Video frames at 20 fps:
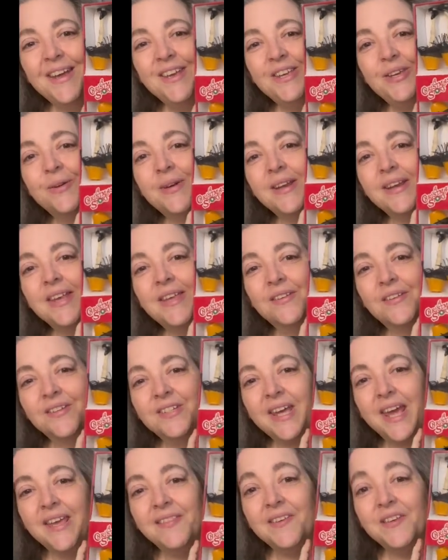You can either
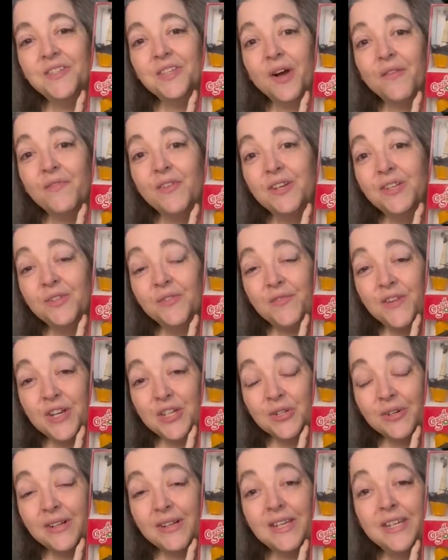take these off
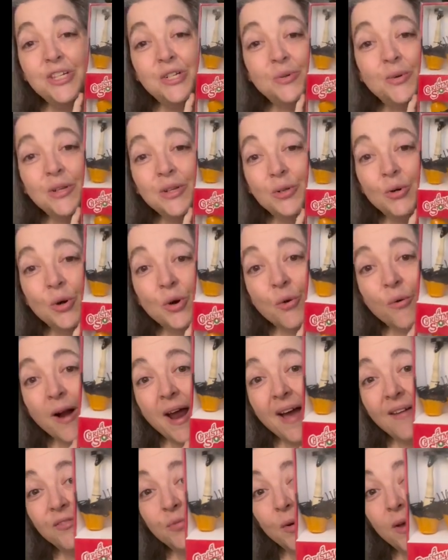individually, do a little
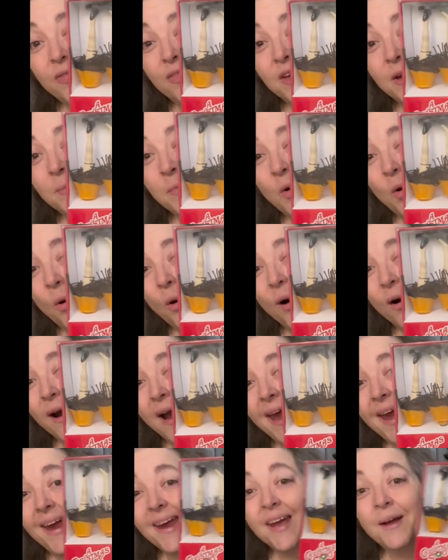craft with them, or
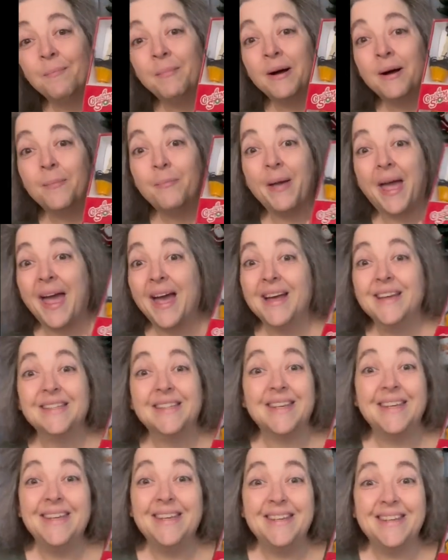hang them up
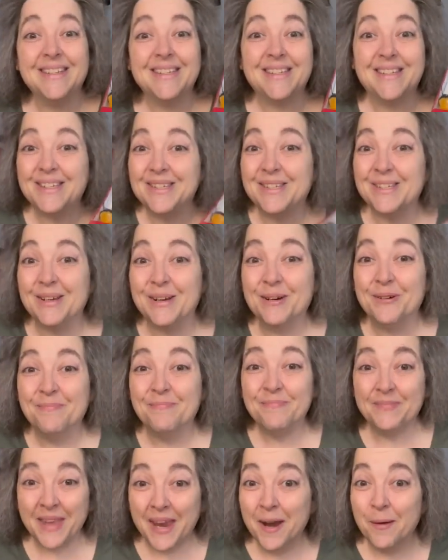as is. So,
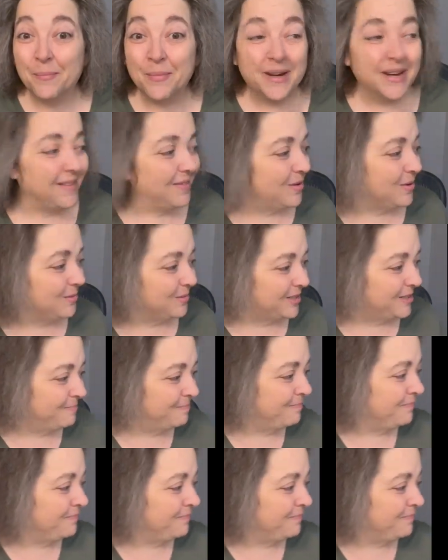and bringing those.